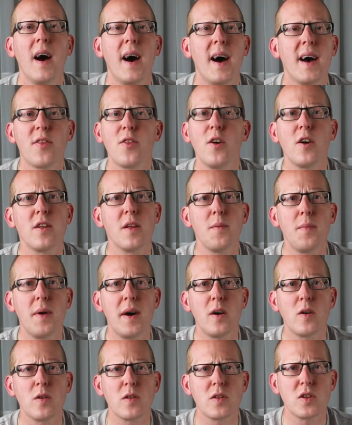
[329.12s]
I thought
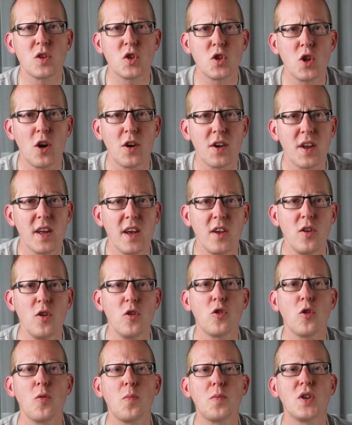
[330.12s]
about starting a
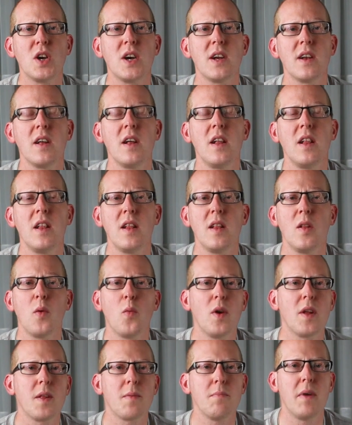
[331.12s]
YouTube channel
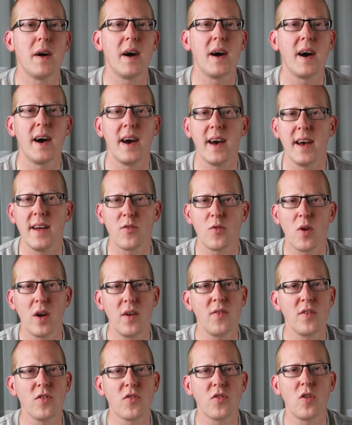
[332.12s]
with my
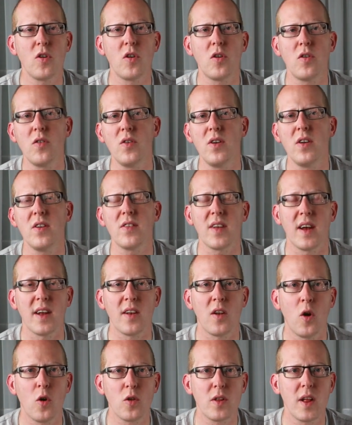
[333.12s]
travel stories
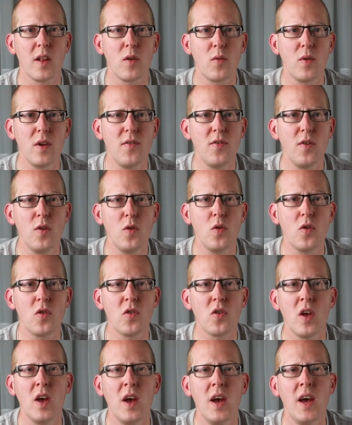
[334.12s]
and hotel
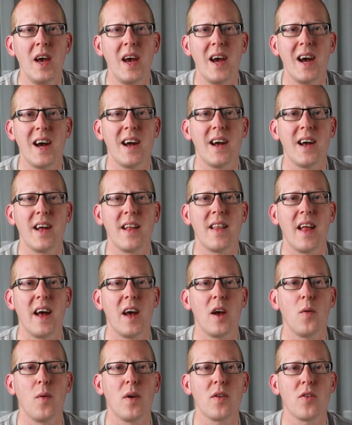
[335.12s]
reviews, and
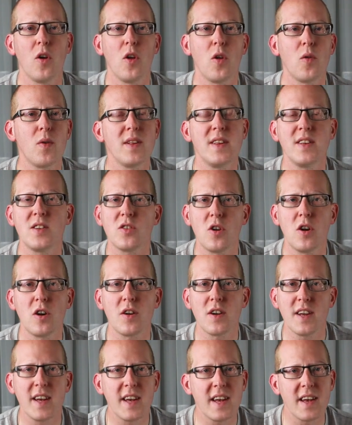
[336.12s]
I was already
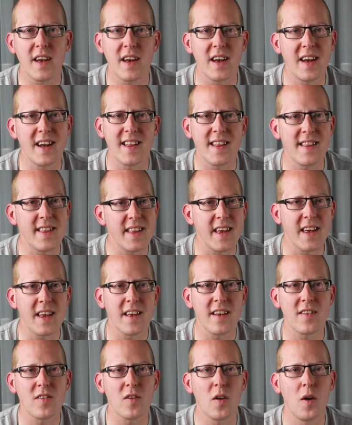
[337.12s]
starting
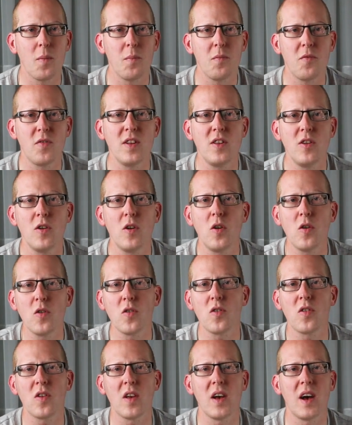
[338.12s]
editing some
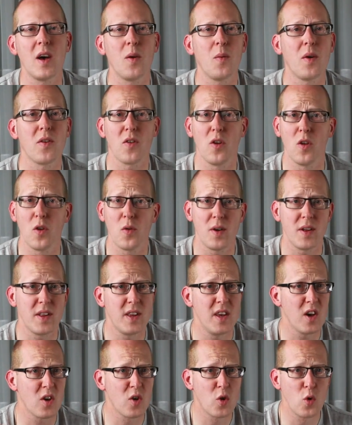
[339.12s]
videos. I was
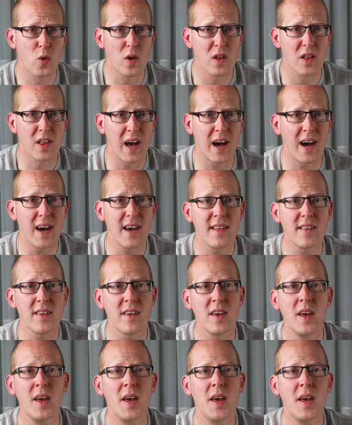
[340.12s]
already a Google guide,